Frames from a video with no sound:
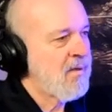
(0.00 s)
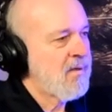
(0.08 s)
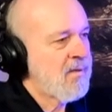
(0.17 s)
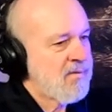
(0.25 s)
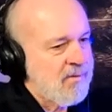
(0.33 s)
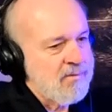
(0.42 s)

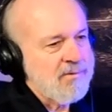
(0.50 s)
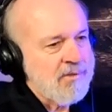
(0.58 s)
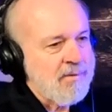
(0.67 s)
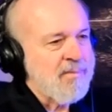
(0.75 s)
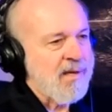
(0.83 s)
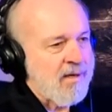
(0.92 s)
So
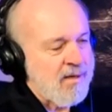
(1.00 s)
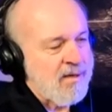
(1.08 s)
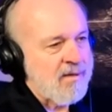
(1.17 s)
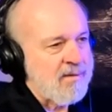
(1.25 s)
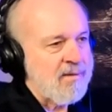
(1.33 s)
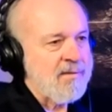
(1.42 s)
Jim
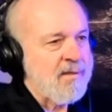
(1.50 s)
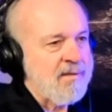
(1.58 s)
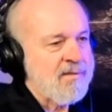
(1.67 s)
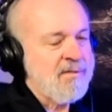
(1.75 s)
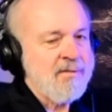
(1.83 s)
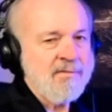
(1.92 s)
had a
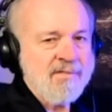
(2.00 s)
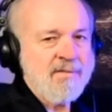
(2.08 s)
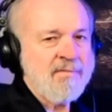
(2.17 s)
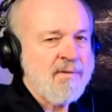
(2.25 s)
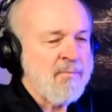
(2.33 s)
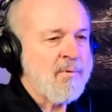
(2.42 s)

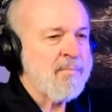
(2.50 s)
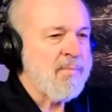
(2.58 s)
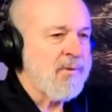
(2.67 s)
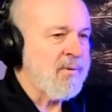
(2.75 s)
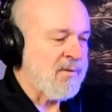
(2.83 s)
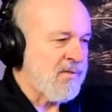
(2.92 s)
1979
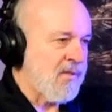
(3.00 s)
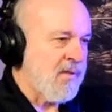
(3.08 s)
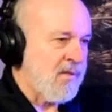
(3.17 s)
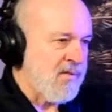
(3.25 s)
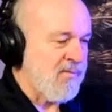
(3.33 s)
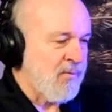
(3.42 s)
Buick
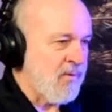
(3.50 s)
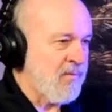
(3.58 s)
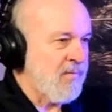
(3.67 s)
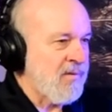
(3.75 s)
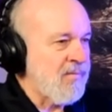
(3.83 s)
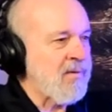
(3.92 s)
GS
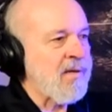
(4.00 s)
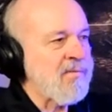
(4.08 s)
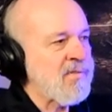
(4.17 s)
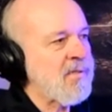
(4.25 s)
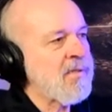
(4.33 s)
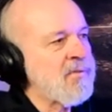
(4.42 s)
455
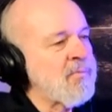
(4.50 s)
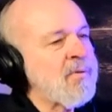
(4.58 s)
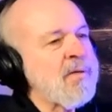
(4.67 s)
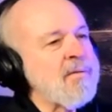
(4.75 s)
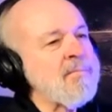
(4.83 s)
Stage 1.